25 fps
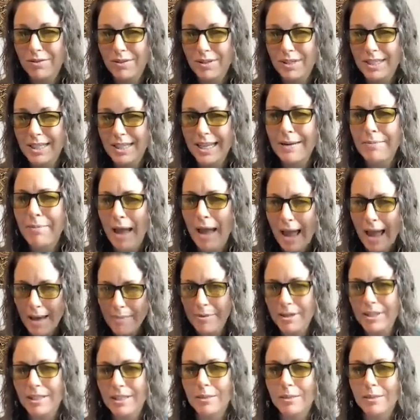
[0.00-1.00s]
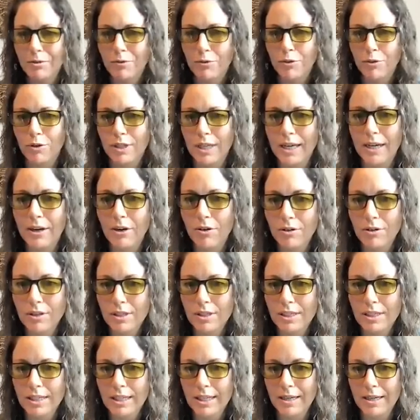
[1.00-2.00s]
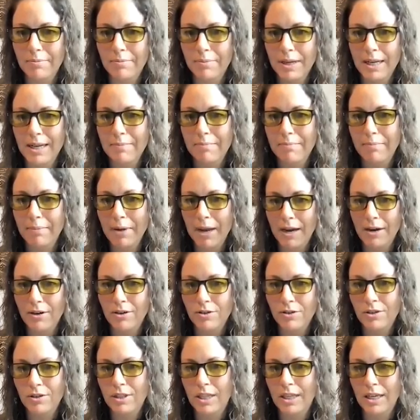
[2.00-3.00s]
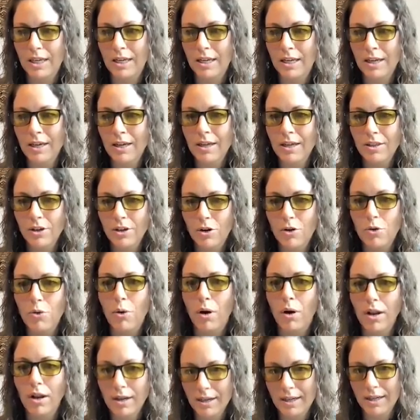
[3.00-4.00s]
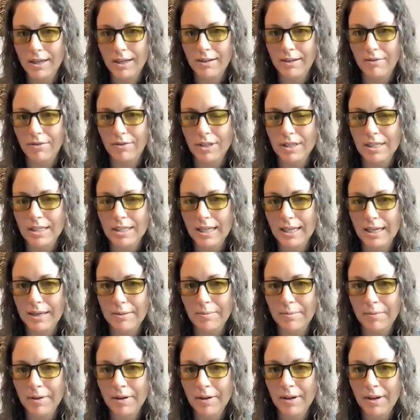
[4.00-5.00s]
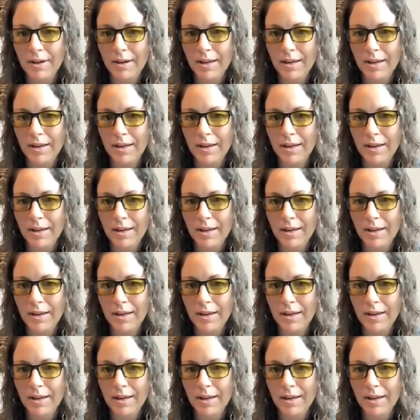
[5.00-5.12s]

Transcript: sleep habits before they go to sleep it impairs the the quality of the sleep